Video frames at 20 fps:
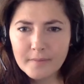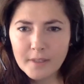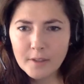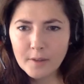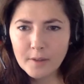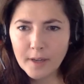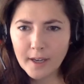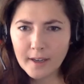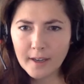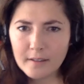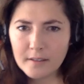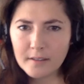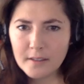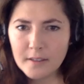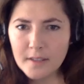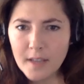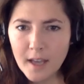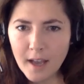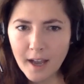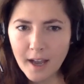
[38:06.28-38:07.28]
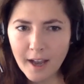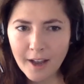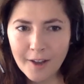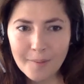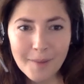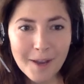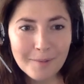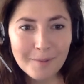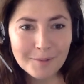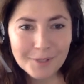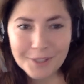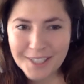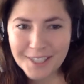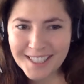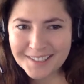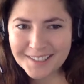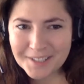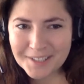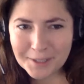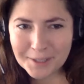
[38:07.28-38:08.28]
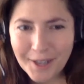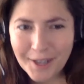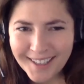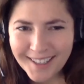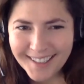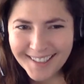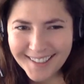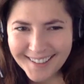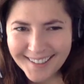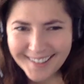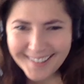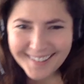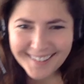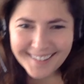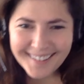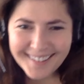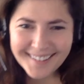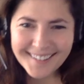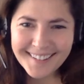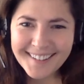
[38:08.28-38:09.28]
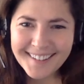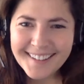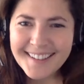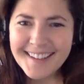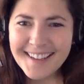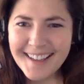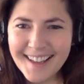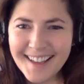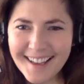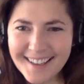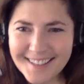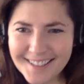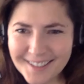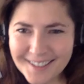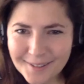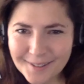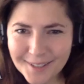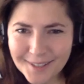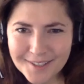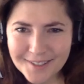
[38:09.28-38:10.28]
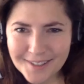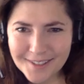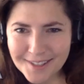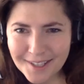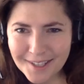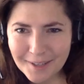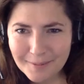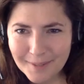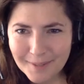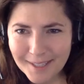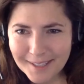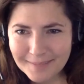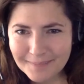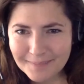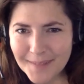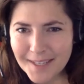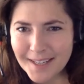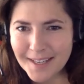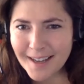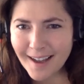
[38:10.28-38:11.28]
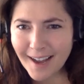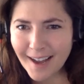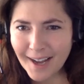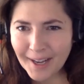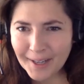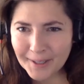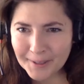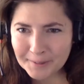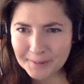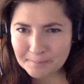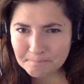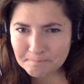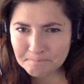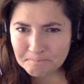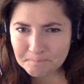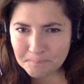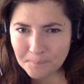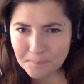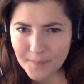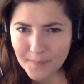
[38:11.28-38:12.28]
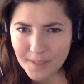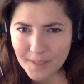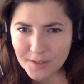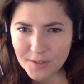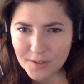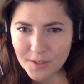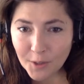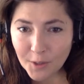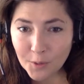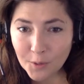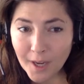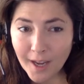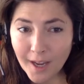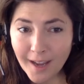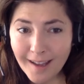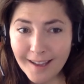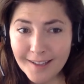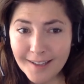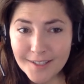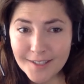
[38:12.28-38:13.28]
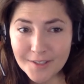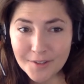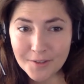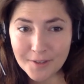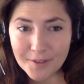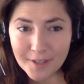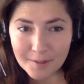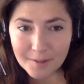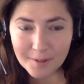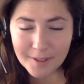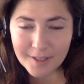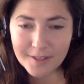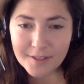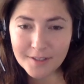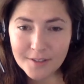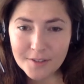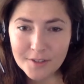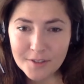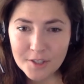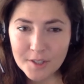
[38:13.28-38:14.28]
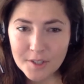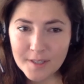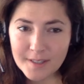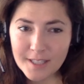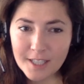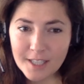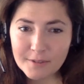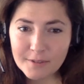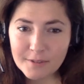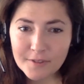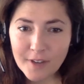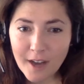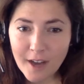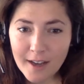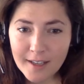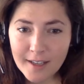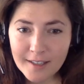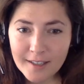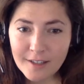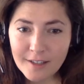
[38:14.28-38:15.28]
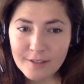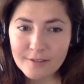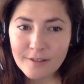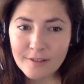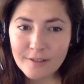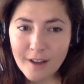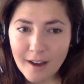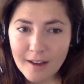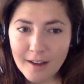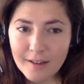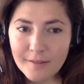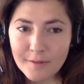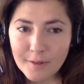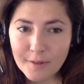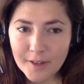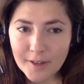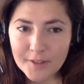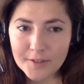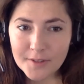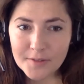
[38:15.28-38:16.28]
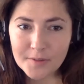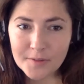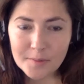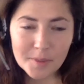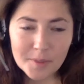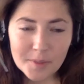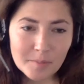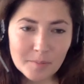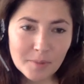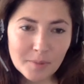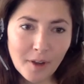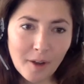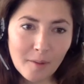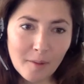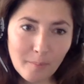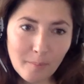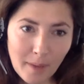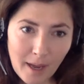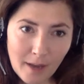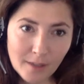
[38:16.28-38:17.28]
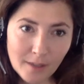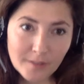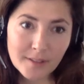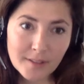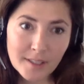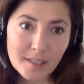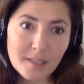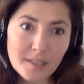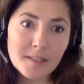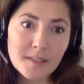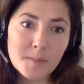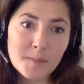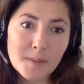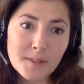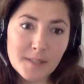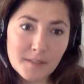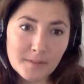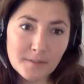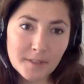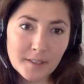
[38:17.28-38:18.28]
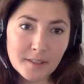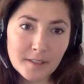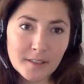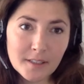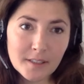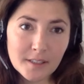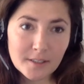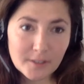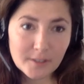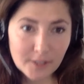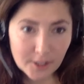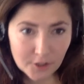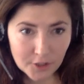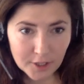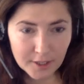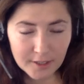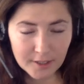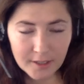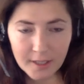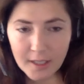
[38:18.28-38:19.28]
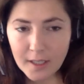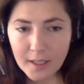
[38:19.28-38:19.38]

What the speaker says: Okay. I'm learning too as our questions come in. So another thing I wanted to do is that we've gotten a lot of questions from people about their specific condition.